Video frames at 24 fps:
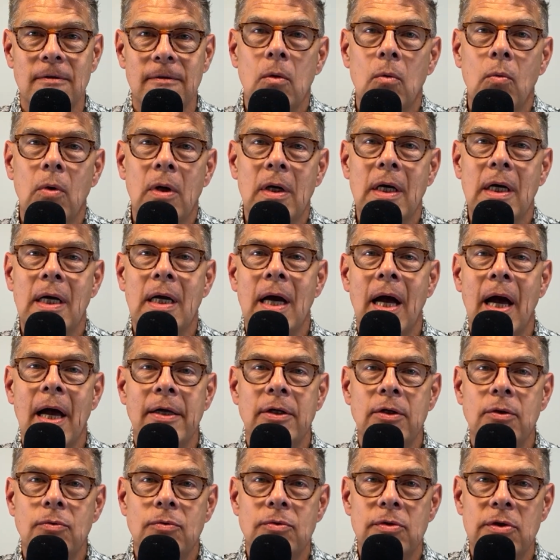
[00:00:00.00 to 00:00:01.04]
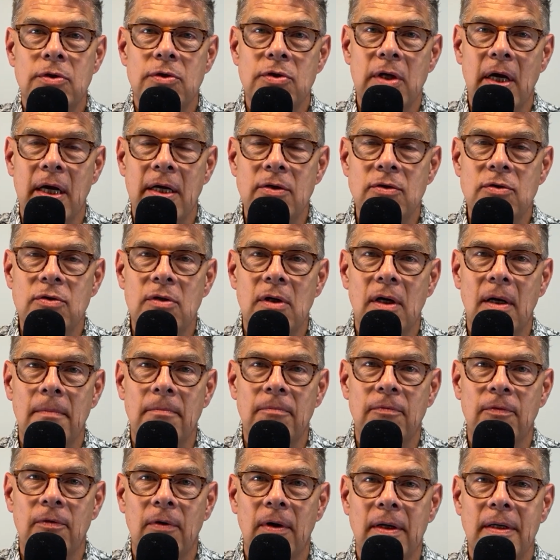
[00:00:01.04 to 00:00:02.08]
What got you to change up
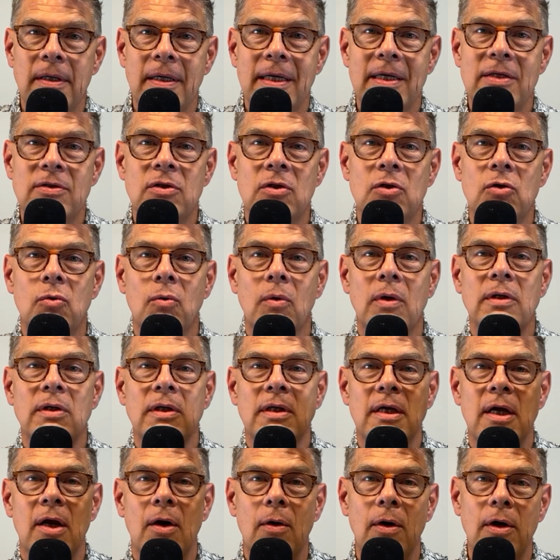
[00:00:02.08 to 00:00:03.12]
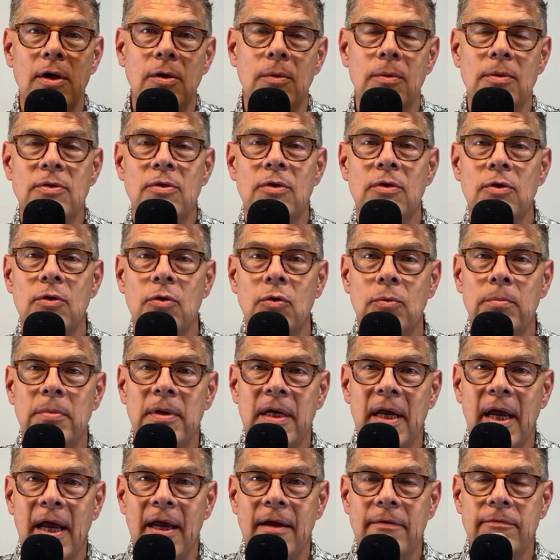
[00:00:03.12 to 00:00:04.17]
front isn't going to carry you into the new
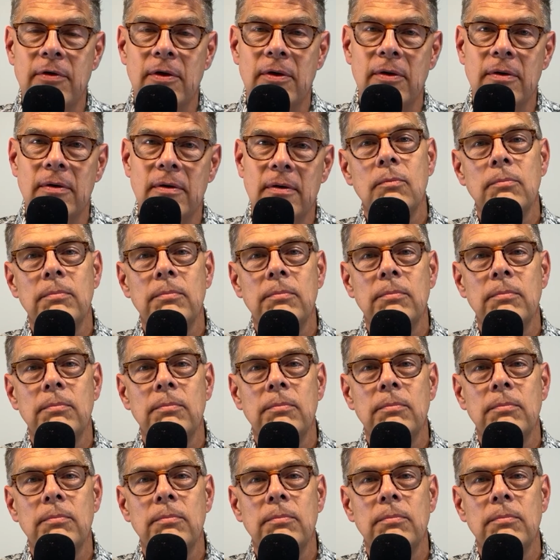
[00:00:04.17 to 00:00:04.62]
behavior.